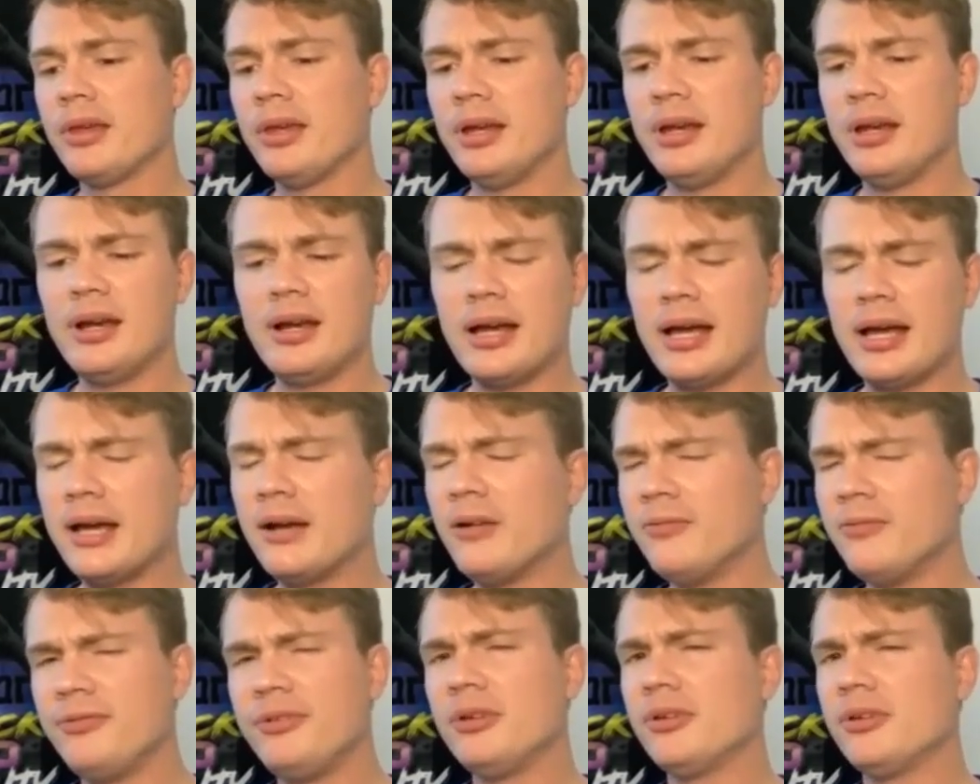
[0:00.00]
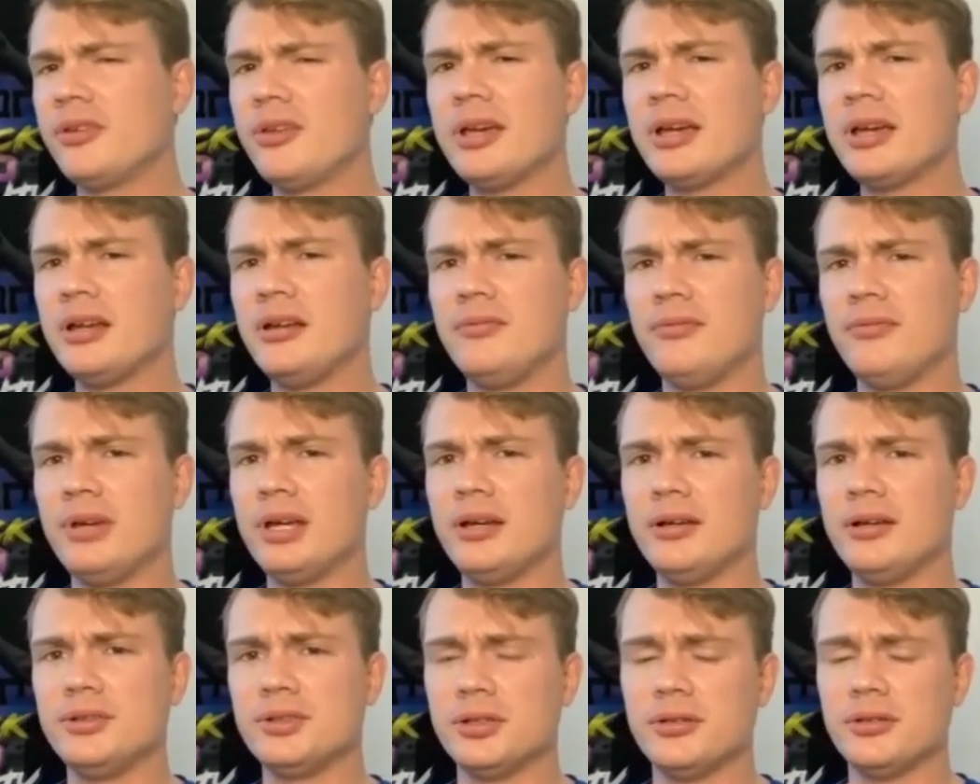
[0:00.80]
And I, I don't feel taken
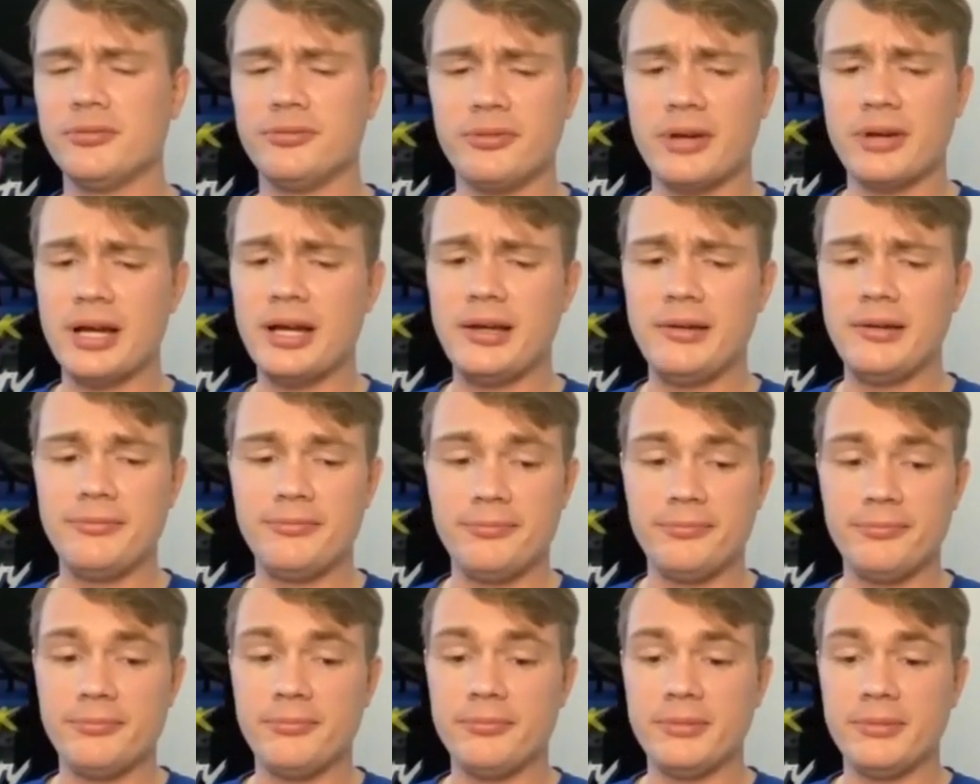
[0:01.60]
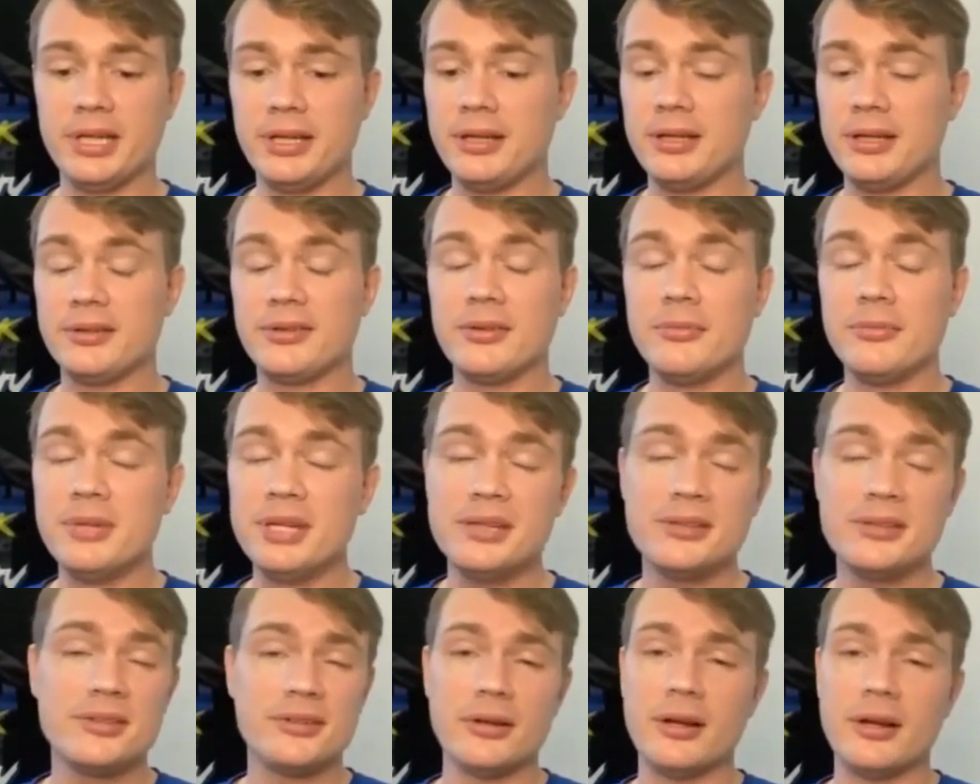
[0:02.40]
advantage of. I To
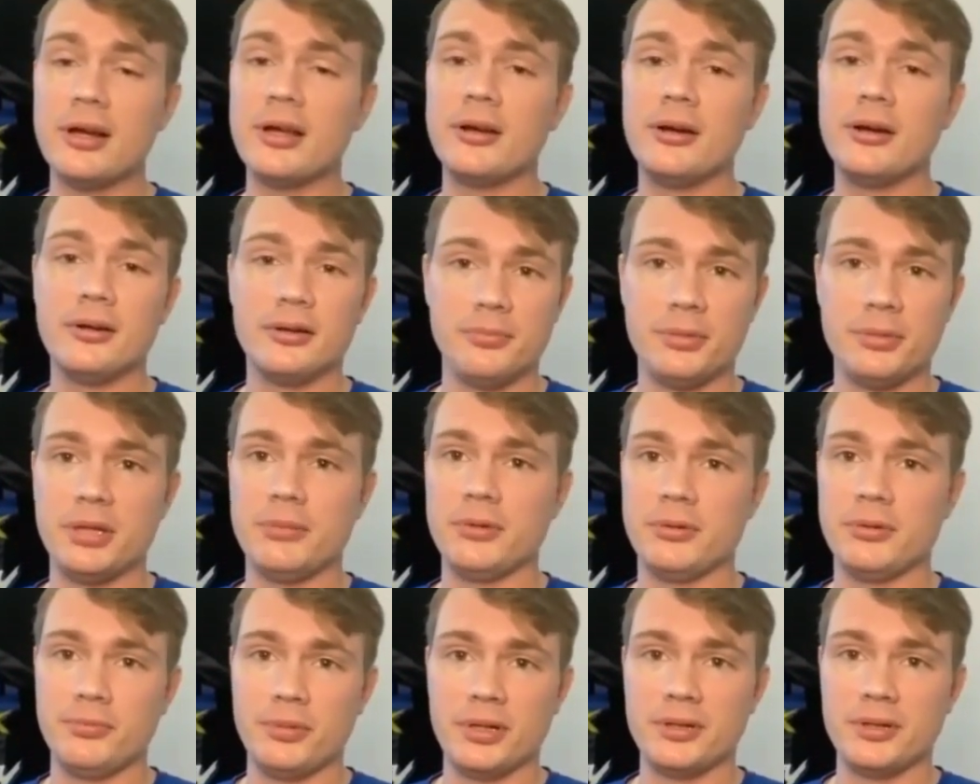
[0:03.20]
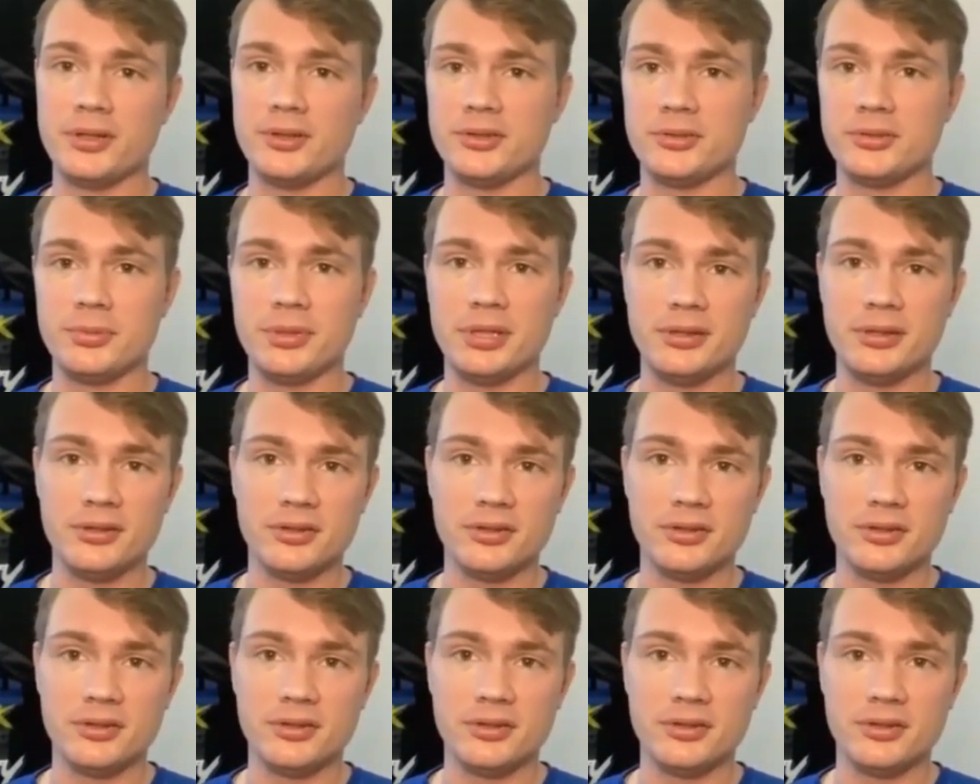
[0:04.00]
me, it's an honor to be able to participate